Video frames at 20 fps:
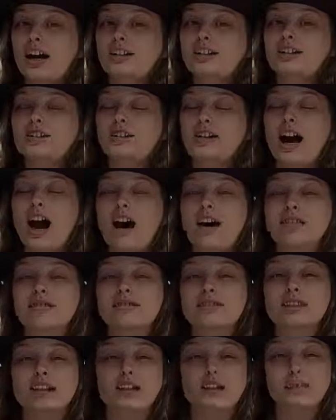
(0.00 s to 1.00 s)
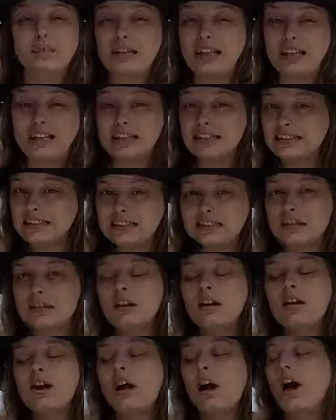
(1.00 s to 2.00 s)
at your house, like beads,
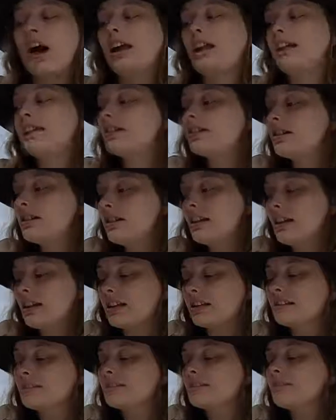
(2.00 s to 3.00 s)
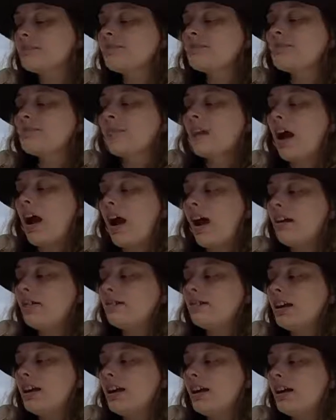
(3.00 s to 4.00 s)
into these, and
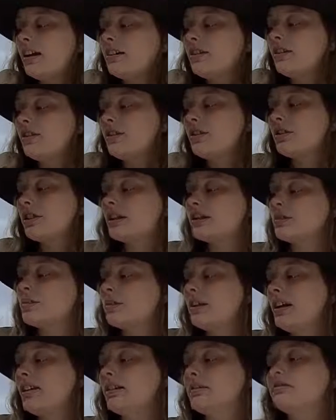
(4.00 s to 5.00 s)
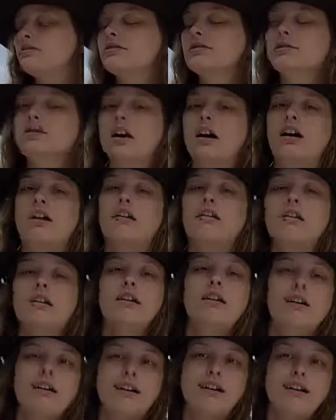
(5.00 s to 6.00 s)
then you get to play them. So
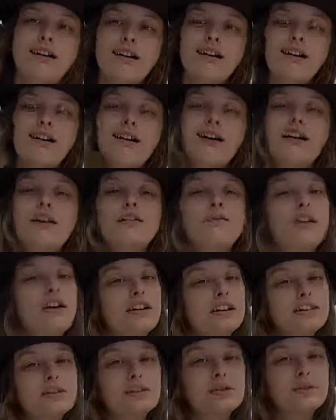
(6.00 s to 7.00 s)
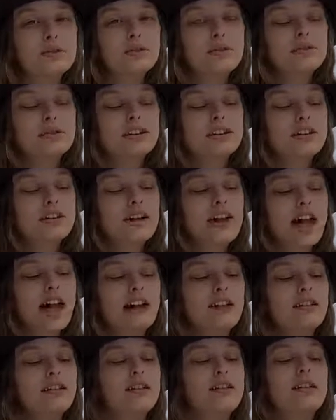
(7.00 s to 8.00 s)
very simple to
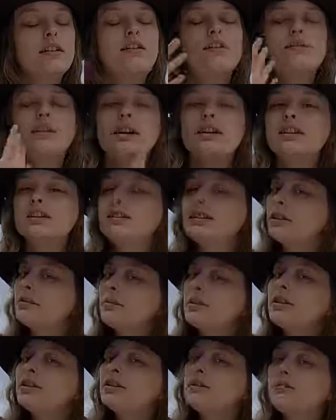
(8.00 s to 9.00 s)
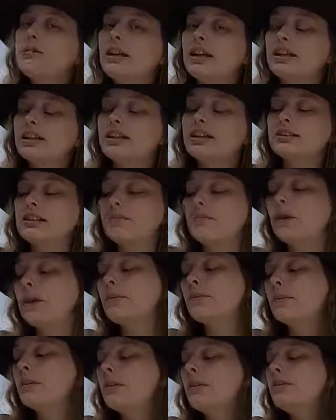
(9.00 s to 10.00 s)
recreate, very deep in their meaning to
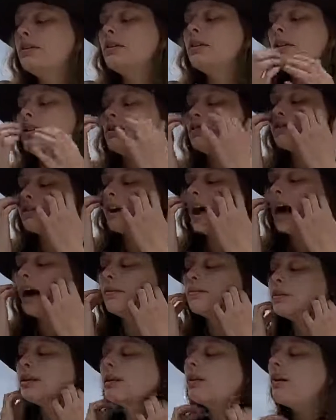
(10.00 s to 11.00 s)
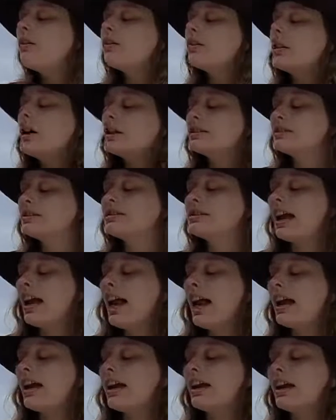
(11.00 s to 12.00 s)
people. So I'm going to go along
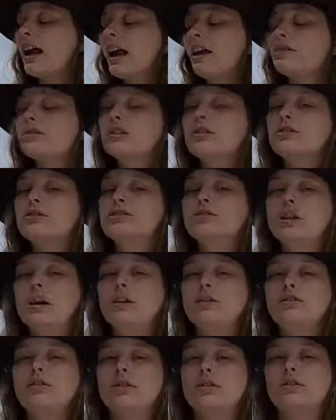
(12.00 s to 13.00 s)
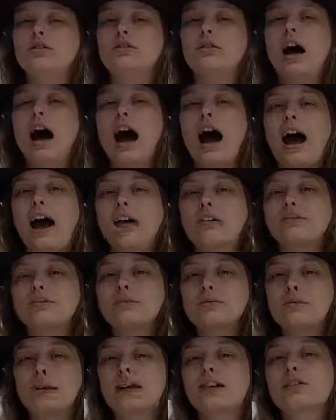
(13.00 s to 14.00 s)
today and I'm going to show you how
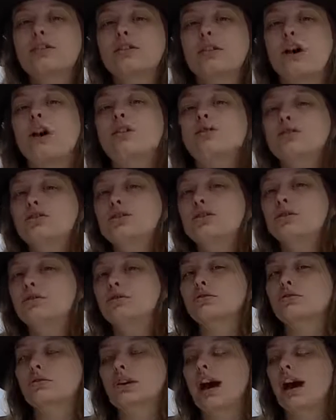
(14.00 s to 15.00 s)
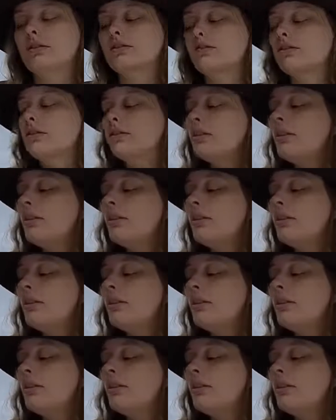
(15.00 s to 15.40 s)
to make your own turtle rattle.